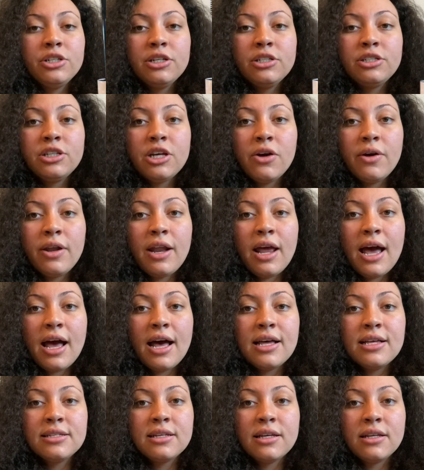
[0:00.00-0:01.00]
so it
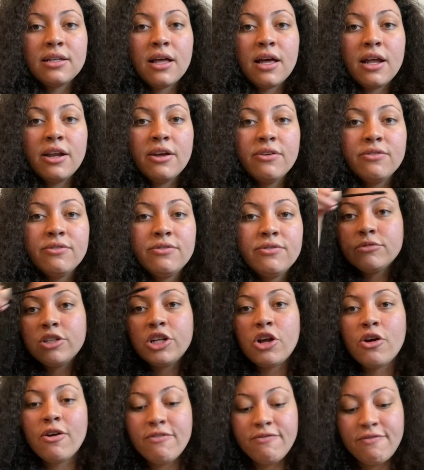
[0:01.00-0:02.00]
has a lot of, you know,